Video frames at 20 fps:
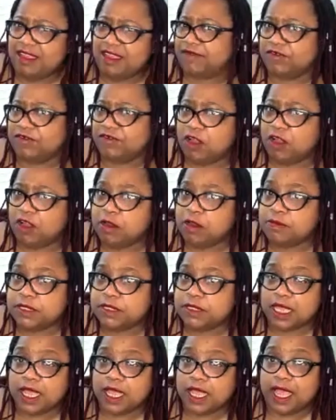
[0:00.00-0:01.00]
of carbs.
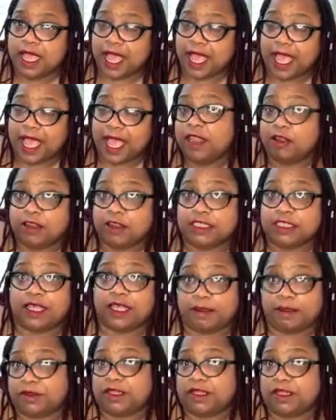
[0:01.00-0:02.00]
I had a hard
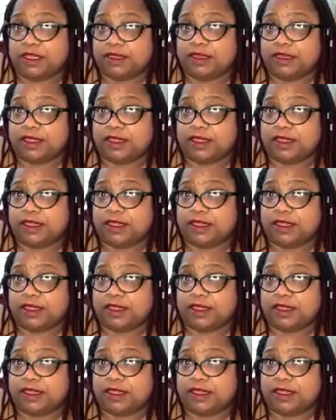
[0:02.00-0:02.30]
time with it.